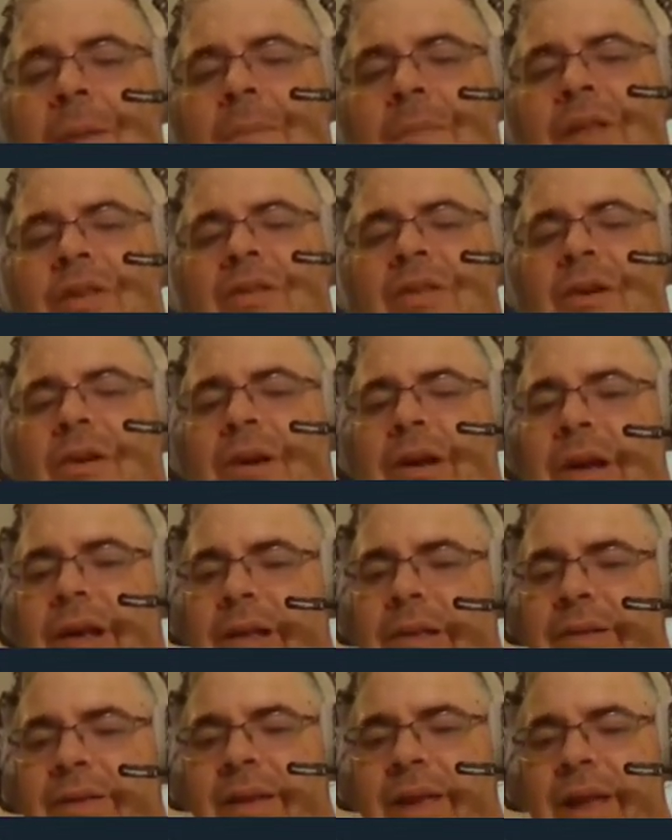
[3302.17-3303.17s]

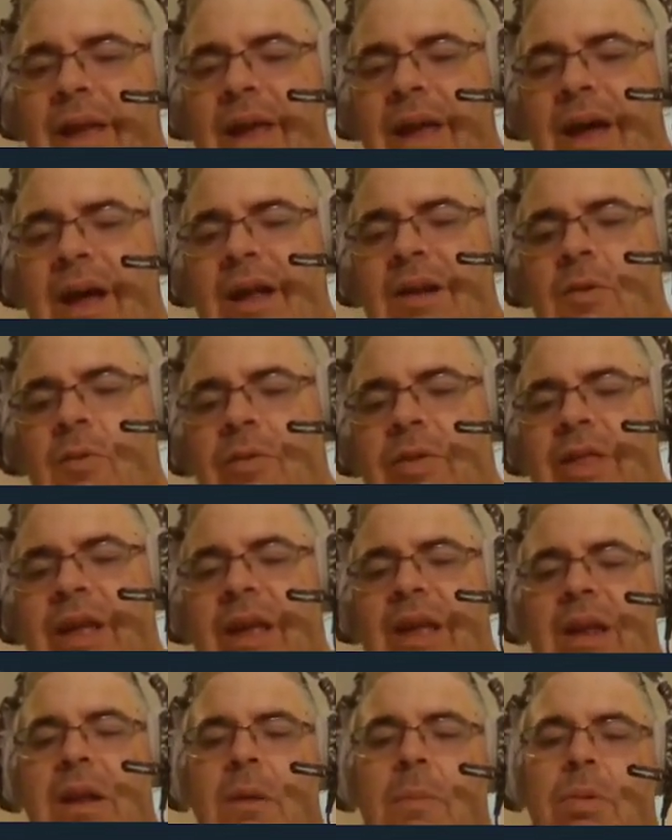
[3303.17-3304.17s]
"Besides, I don't
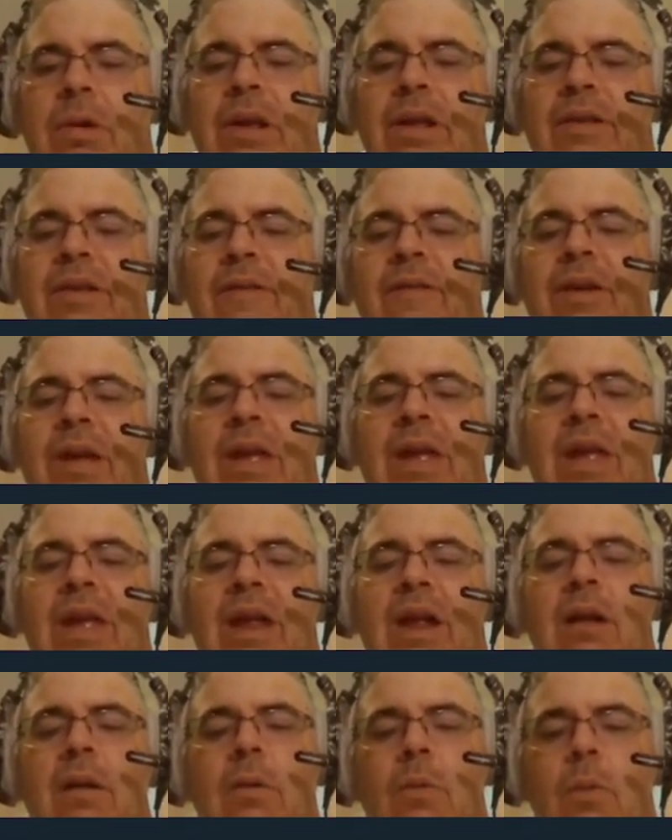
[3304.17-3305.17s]
think anybody's ever
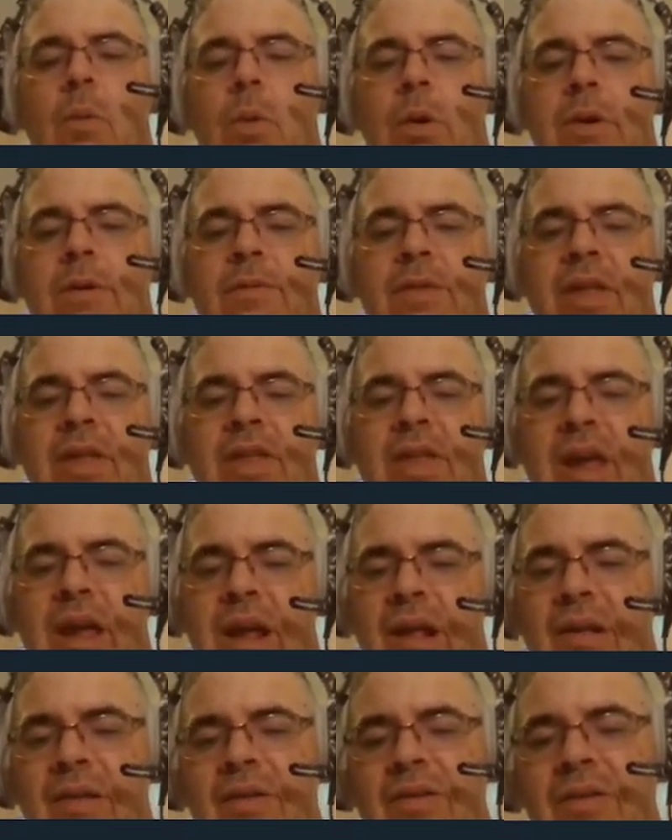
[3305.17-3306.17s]
killed one of the
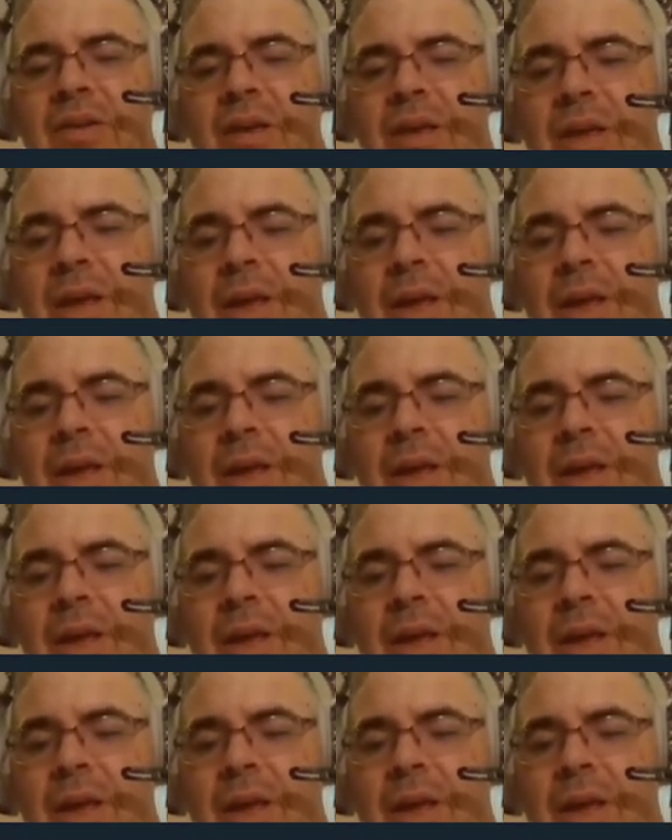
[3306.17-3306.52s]
things."